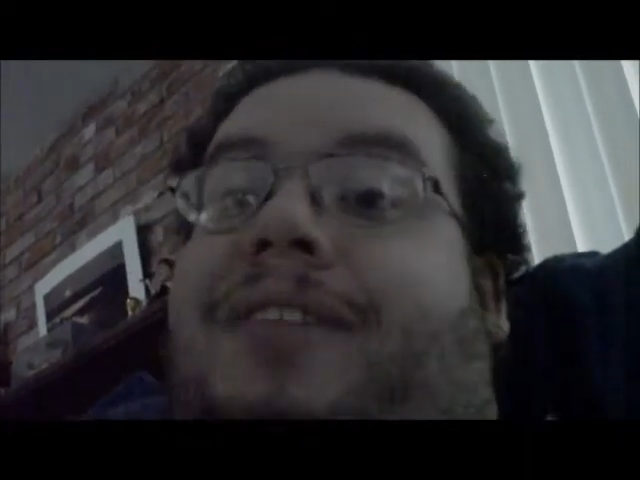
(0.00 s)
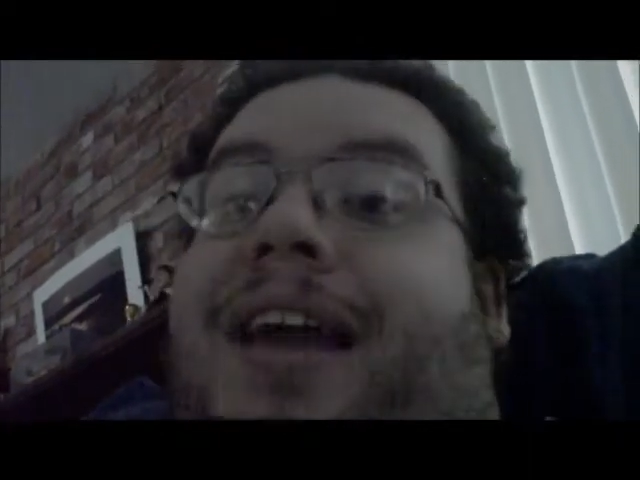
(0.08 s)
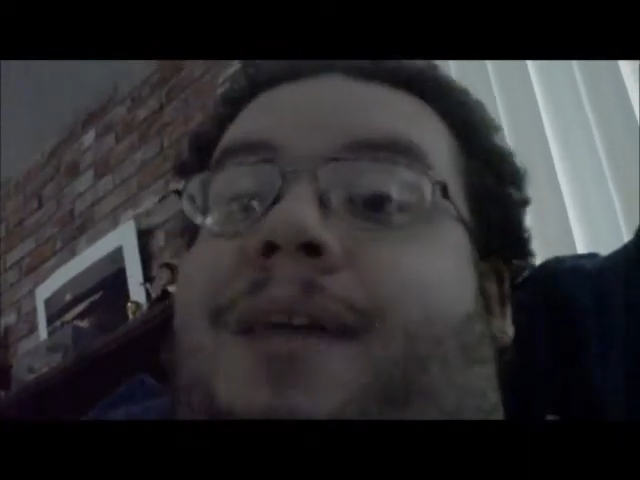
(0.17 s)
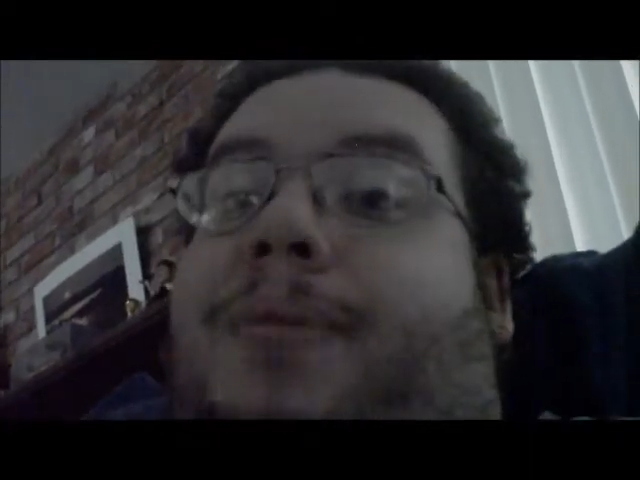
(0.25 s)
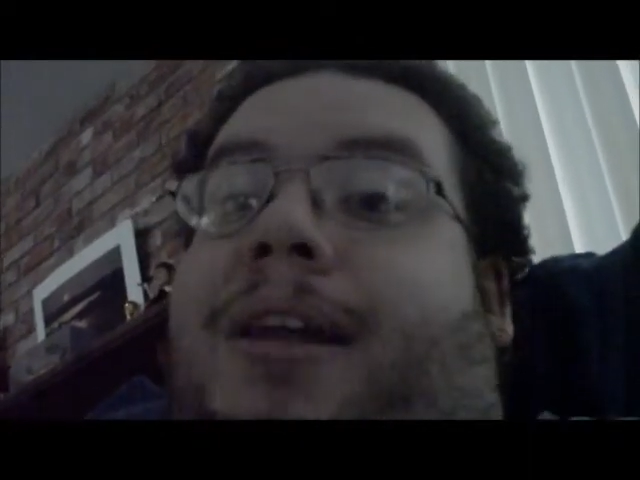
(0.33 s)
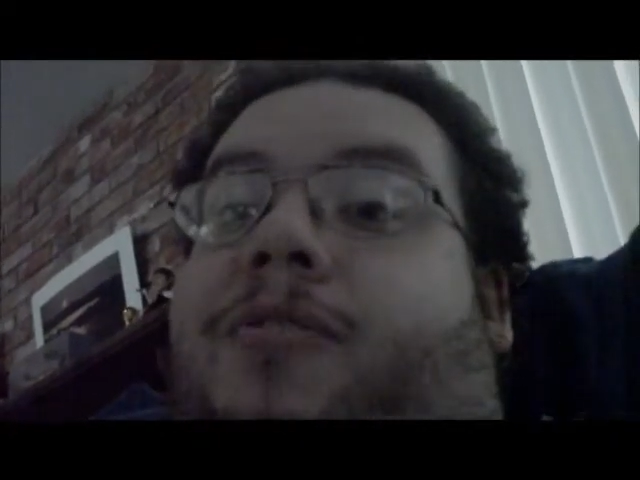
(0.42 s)
to
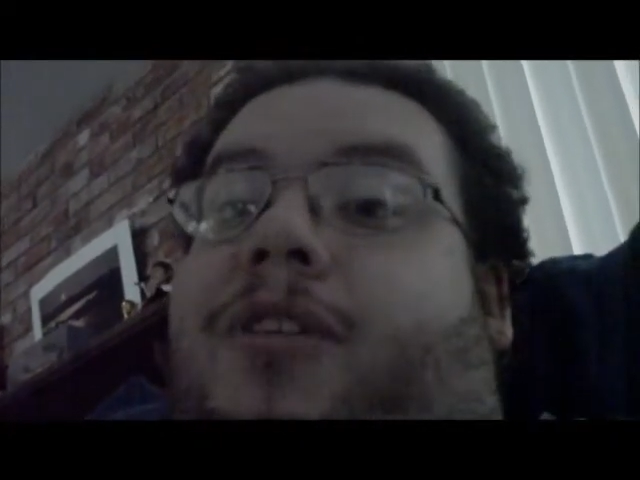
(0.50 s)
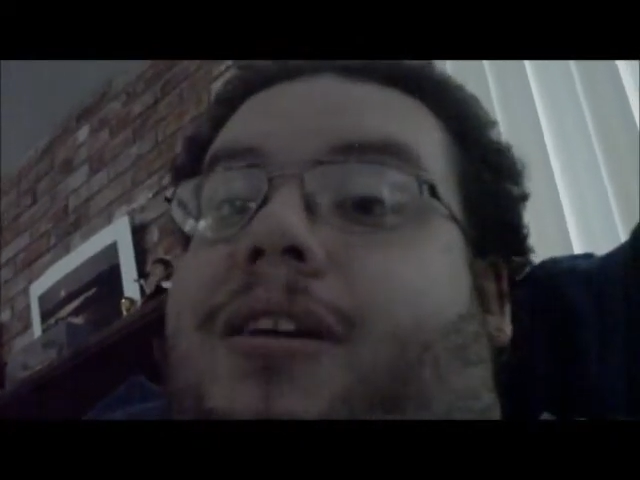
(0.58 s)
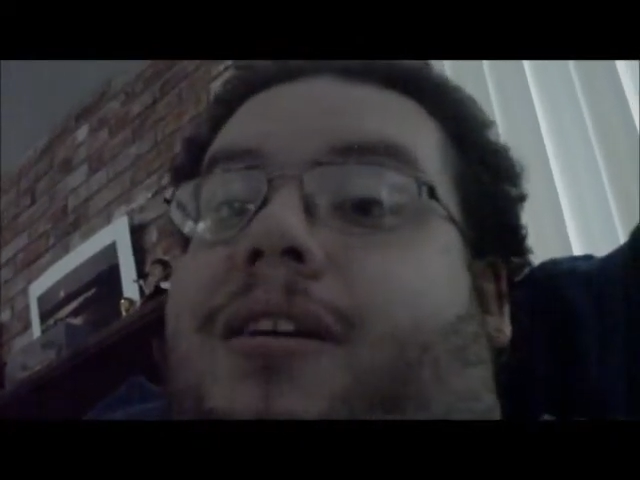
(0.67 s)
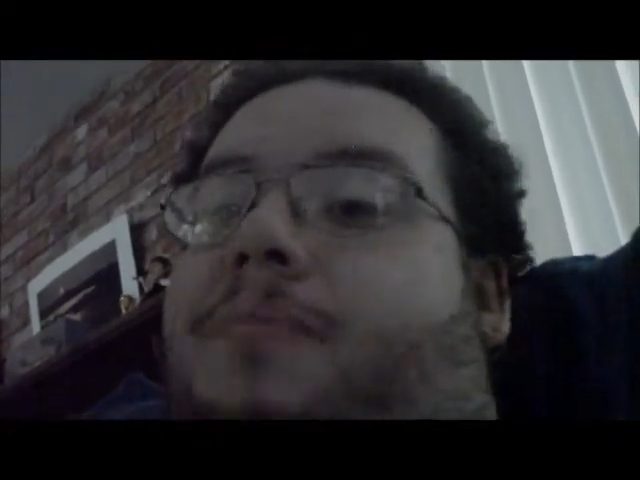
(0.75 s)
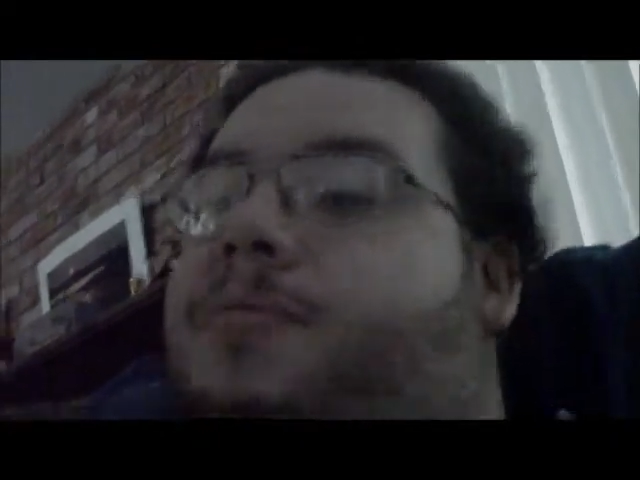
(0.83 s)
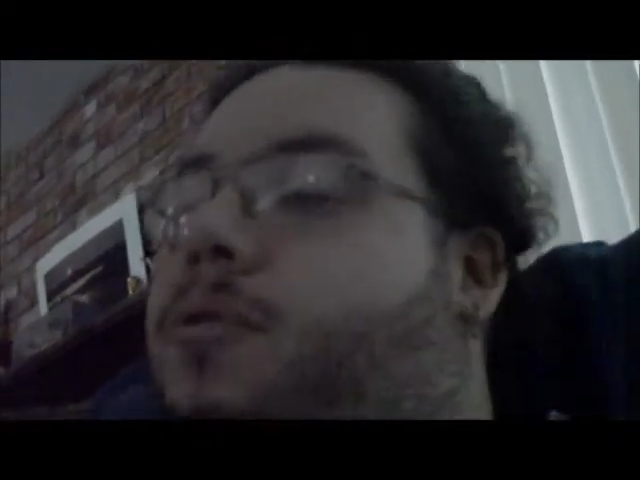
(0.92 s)
happen every
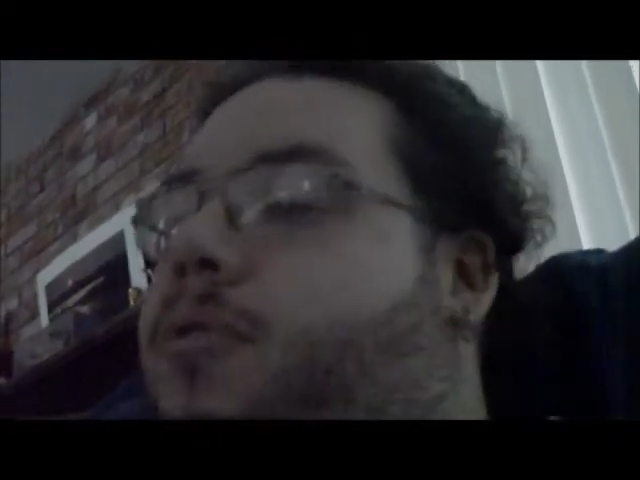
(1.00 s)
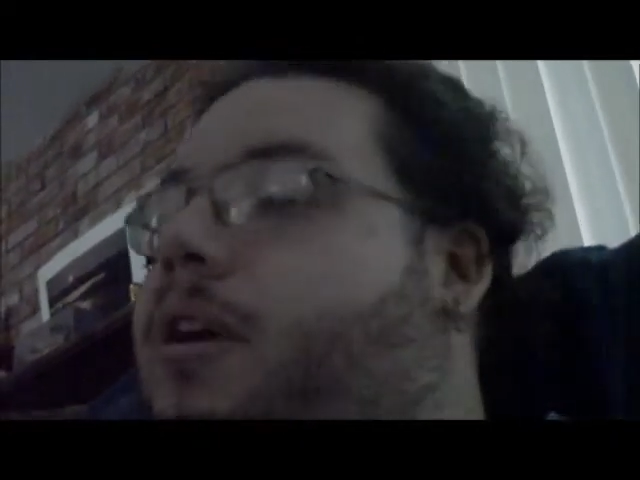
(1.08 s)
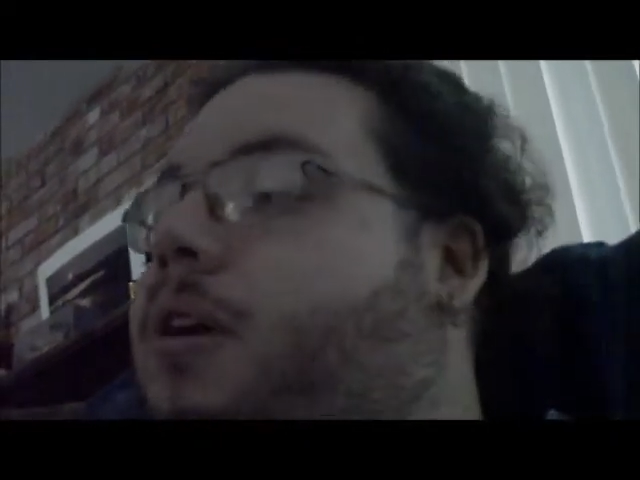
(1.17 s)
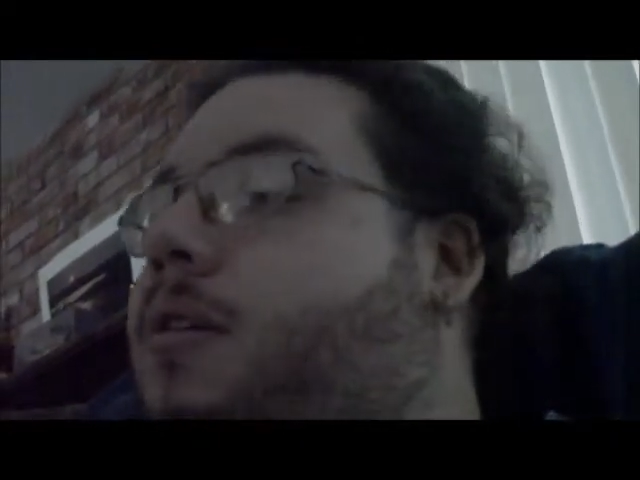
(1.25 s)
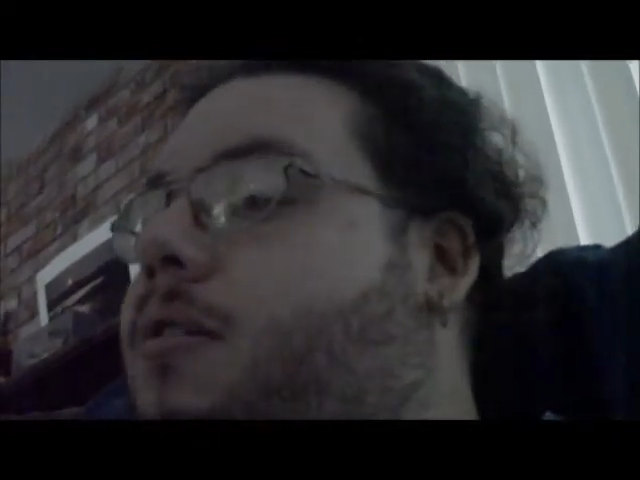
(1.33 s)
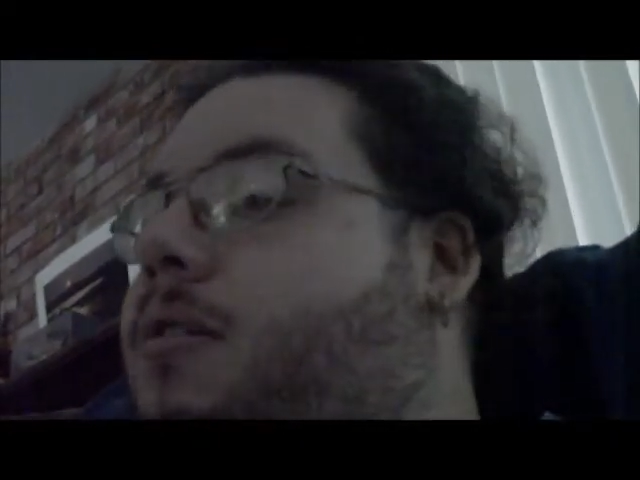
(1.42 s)
time they're
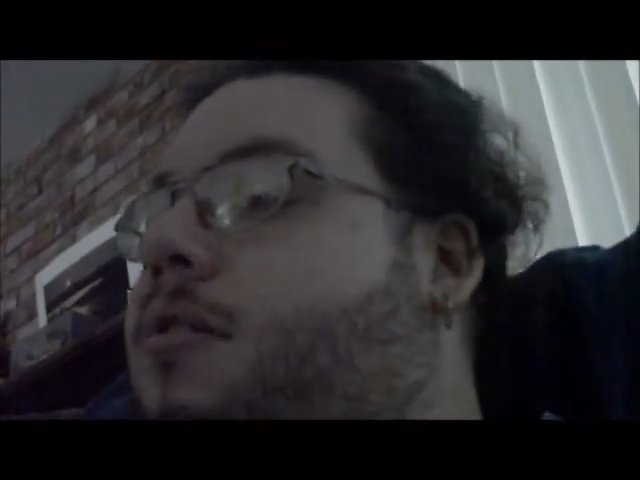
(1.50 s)
there,